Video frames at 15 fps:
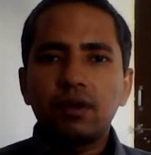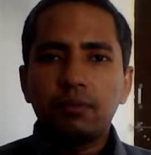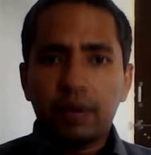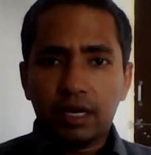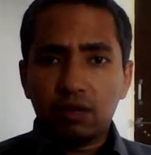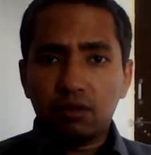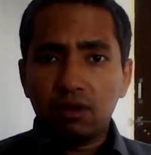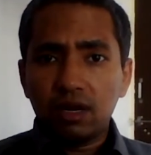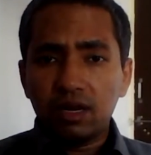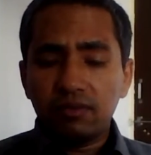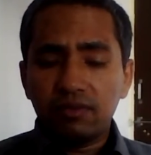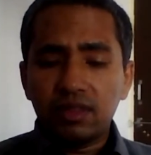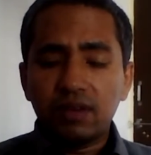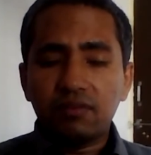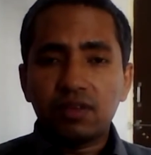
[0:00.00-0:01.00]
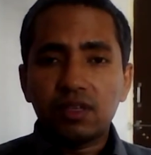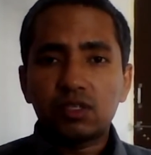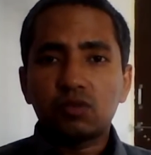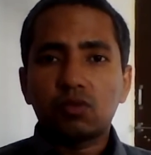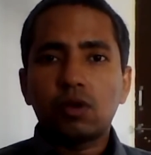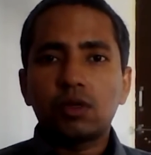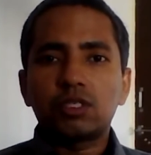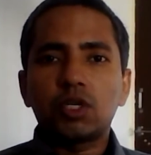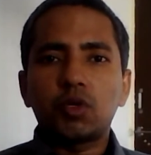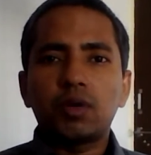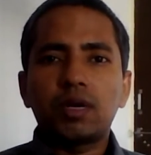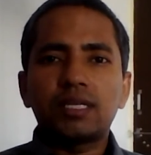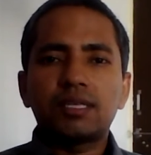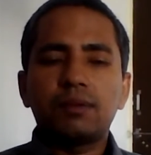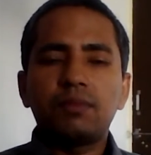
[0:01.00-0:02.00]
particularly with reference to
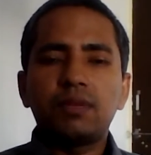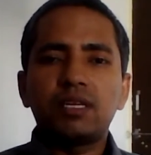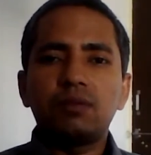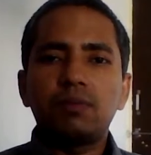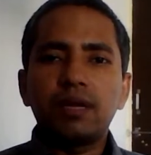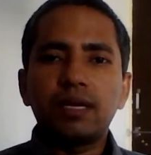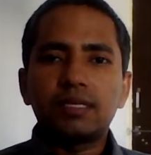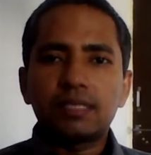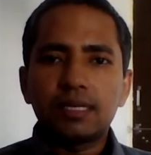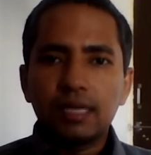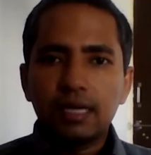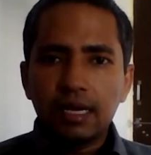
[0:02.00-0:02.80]
constituent assembly debates,